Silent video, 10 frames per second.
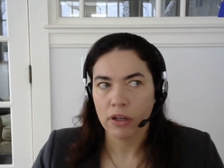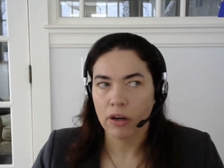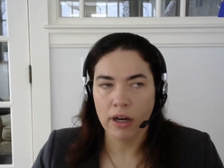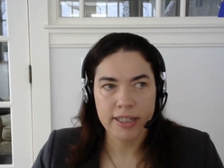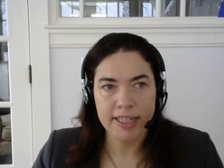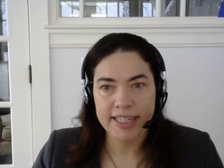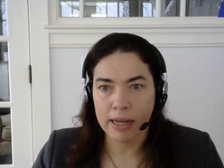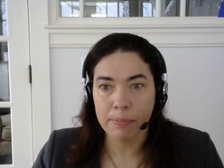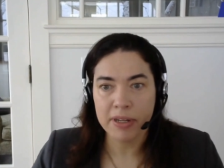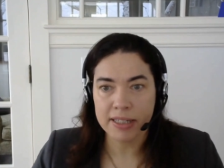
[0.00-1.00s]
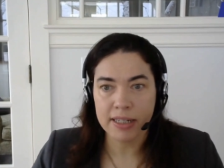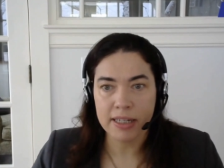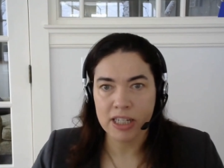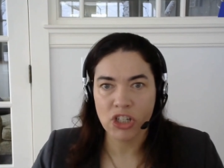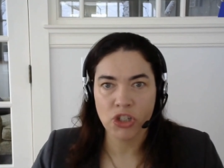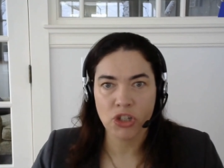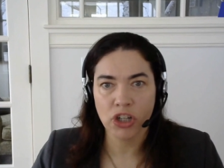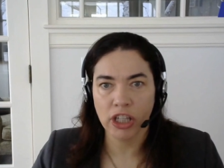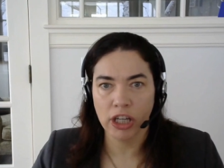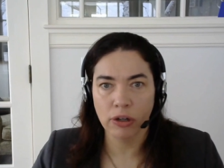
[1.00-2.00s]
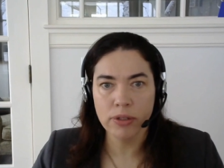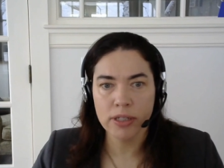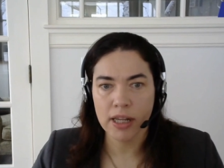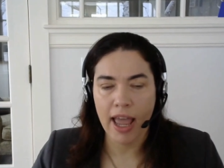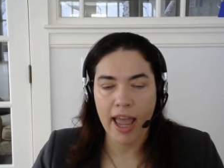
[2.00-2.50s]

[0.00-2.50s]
cause some businesses to close,